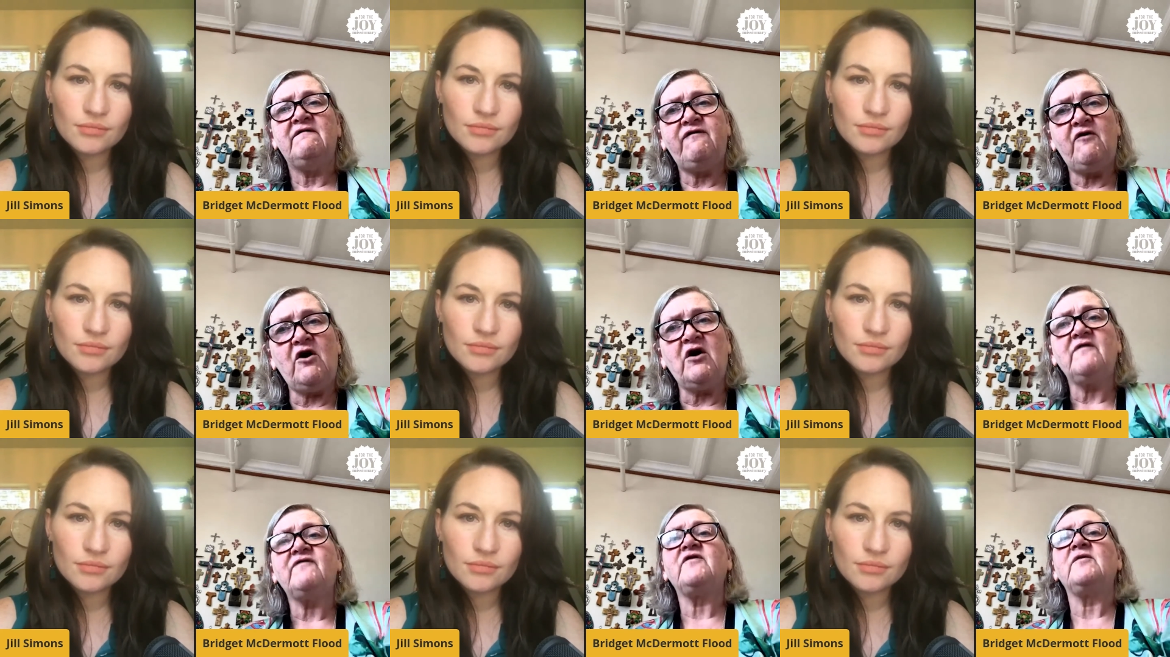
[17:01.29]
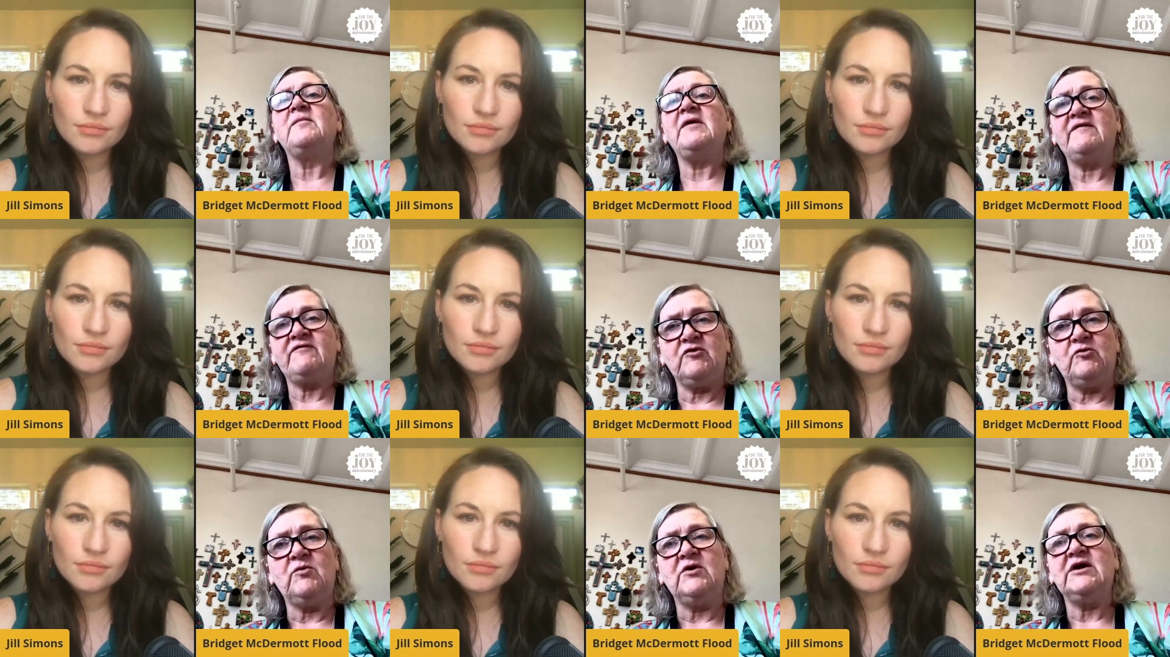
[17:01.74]
Speaker 1: far
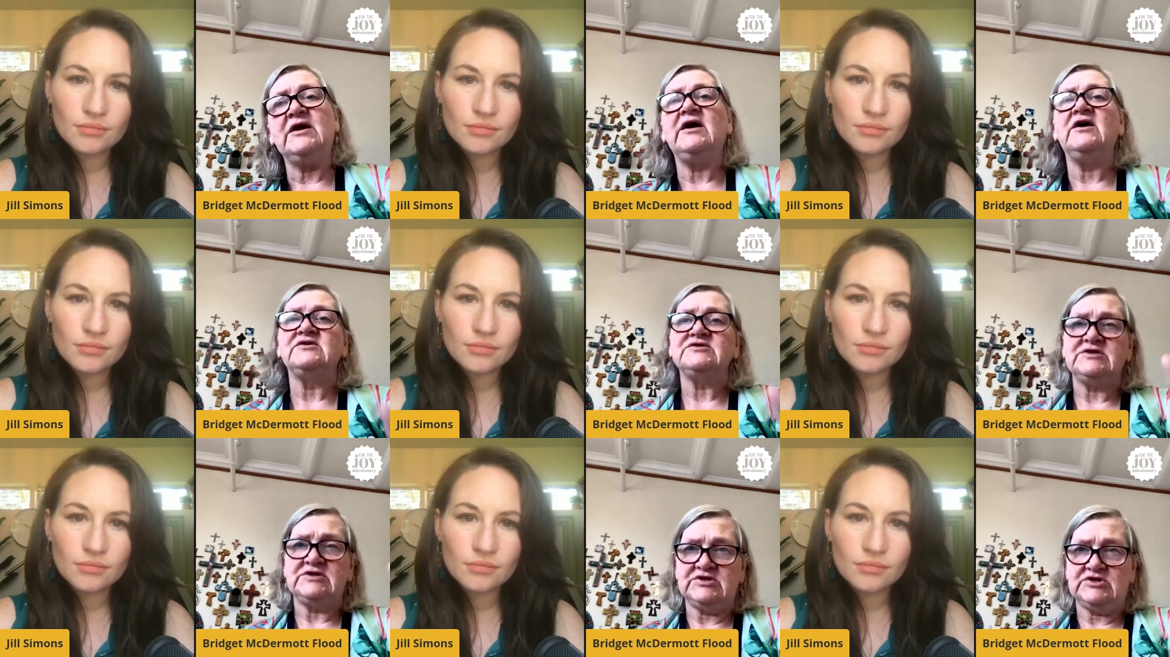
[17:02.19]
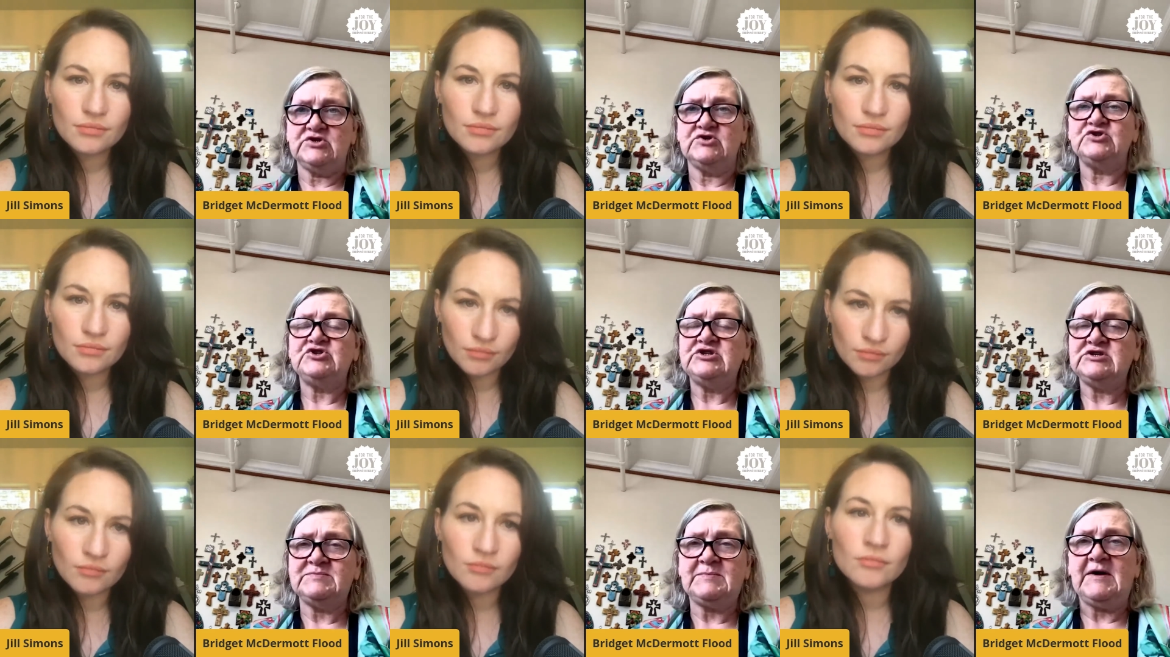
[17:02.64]
from everyone else, and
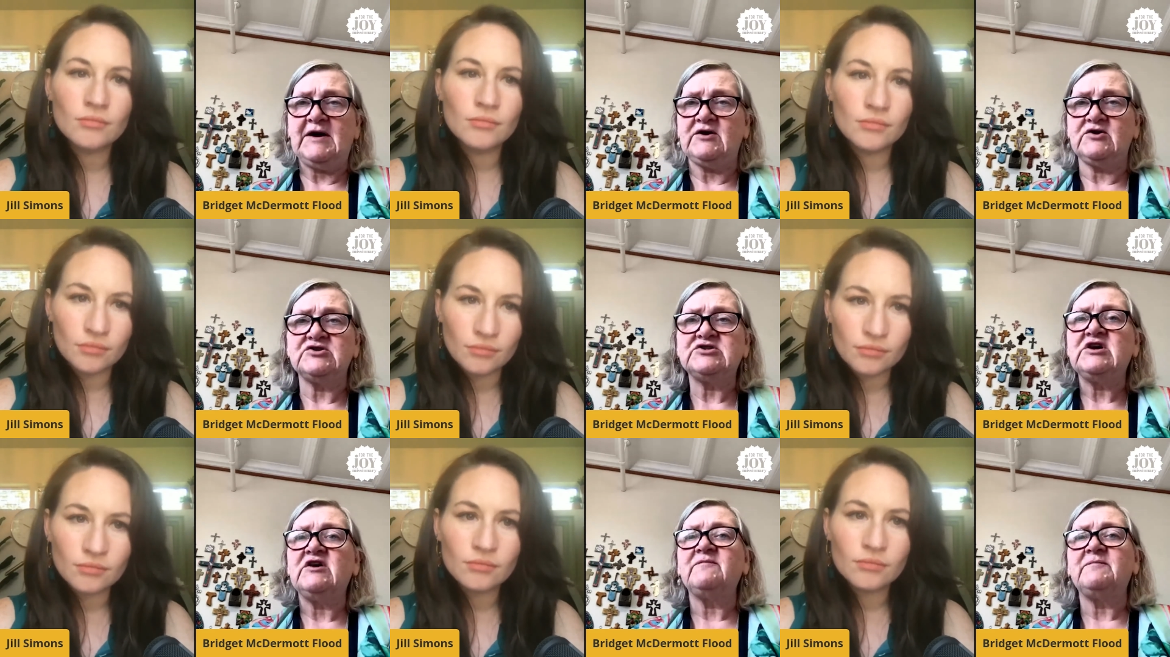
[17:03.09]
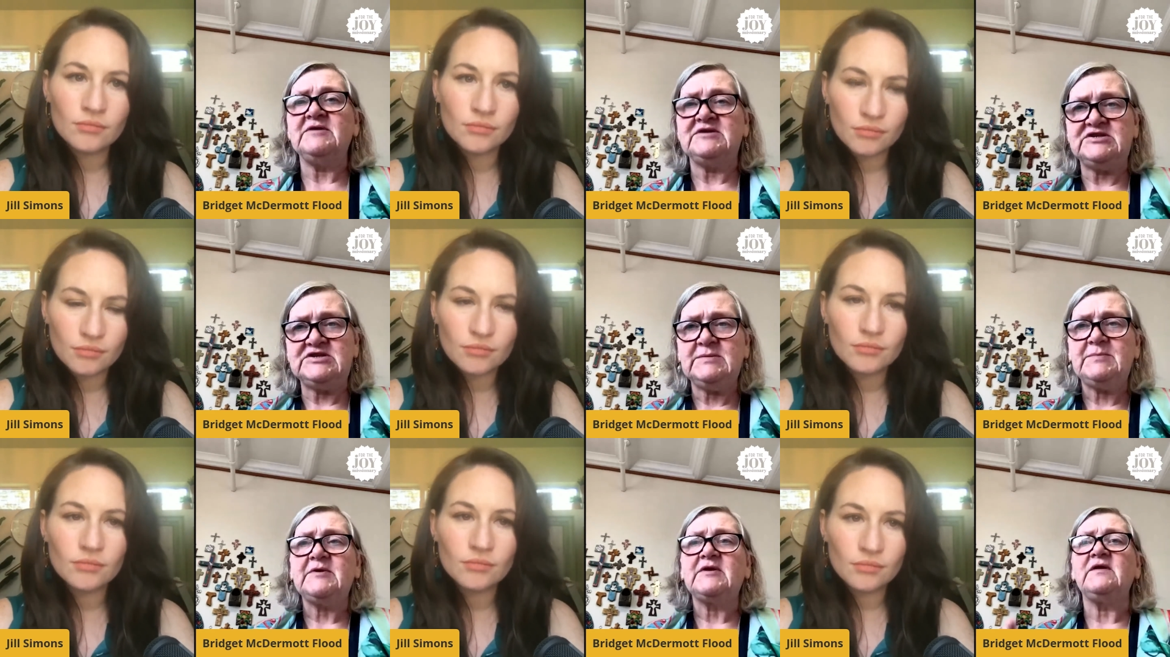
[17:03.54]
so she's mm-hmm. by herself,
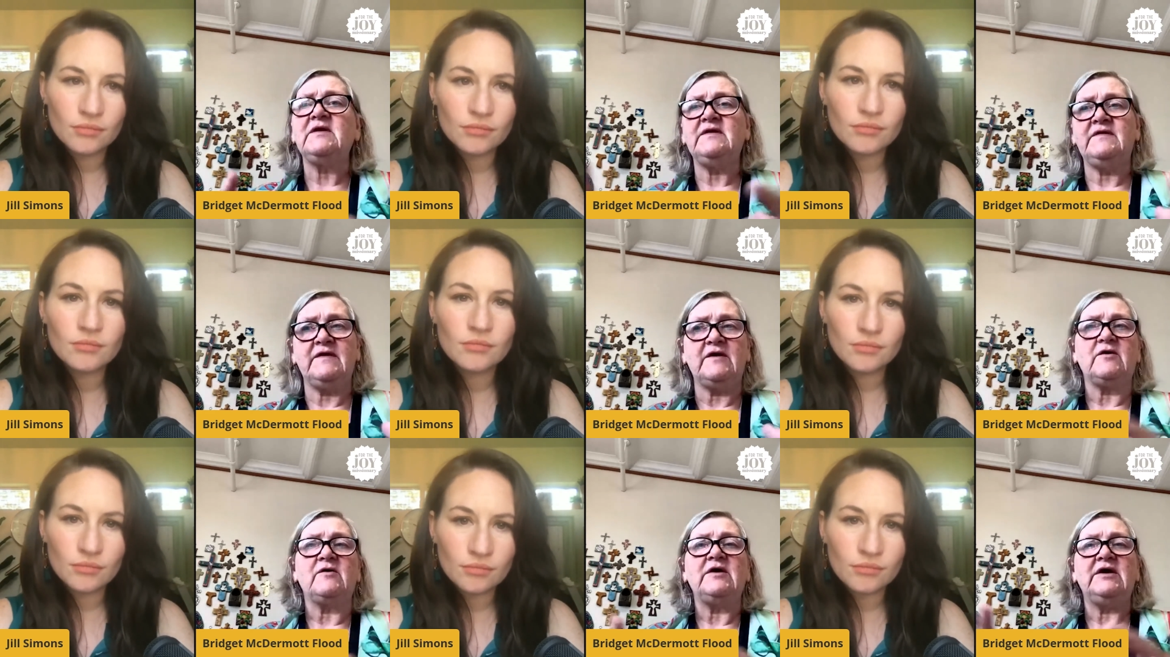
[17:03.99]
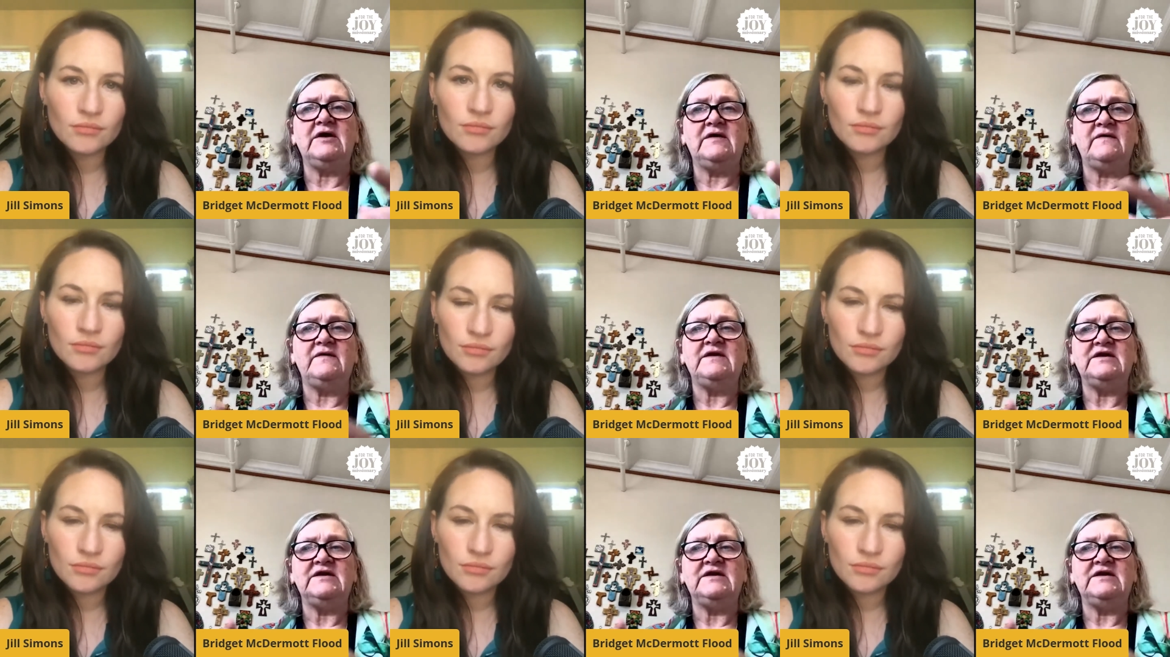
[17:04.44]
but typically they're in